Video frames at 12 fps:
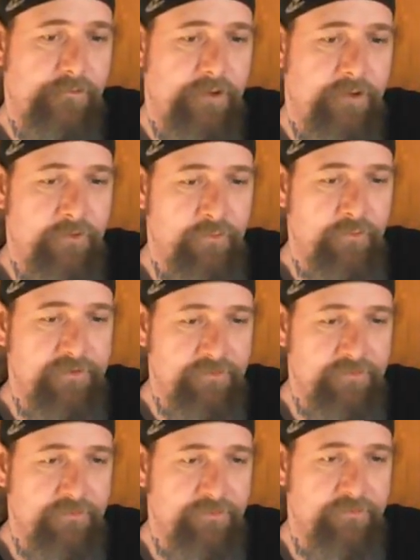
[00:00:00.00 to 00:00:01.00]
And only
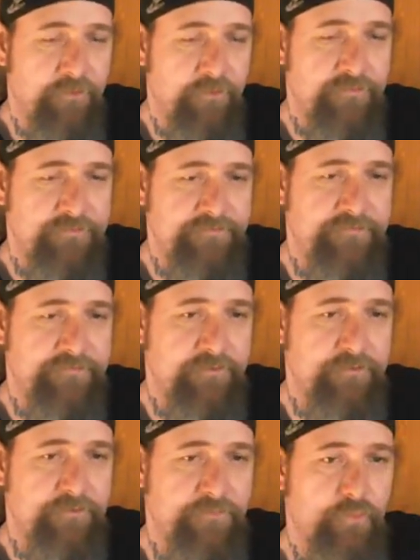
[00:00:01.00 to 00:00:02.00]
the
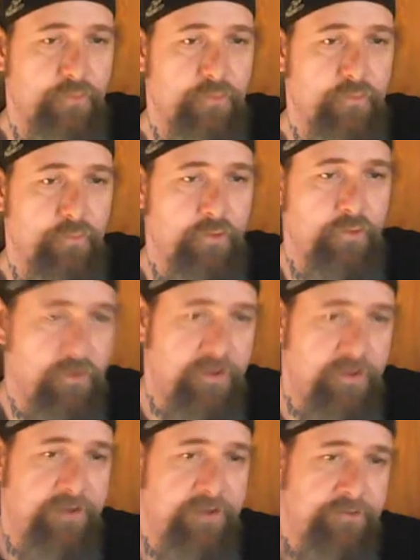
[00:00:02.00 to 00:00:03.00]
serious will go
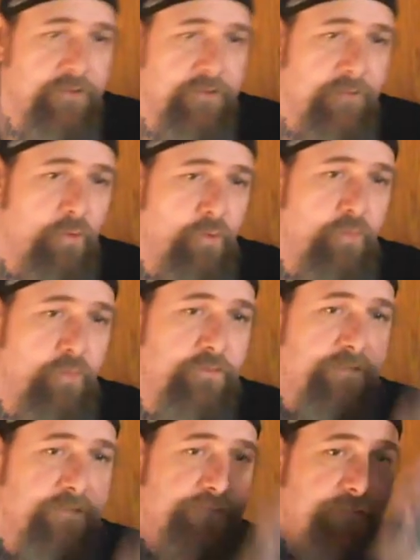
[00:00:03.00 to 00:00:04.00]
ahead and grab a hold of
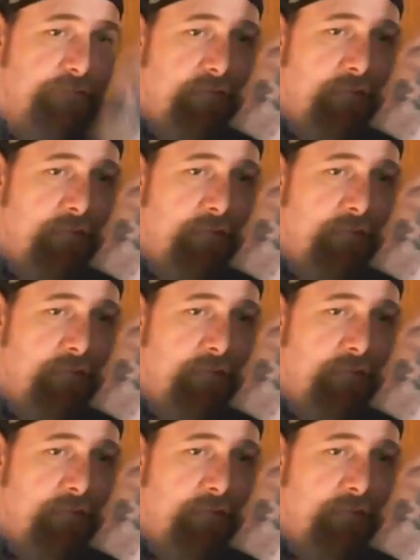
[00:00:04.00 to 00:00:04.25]
this.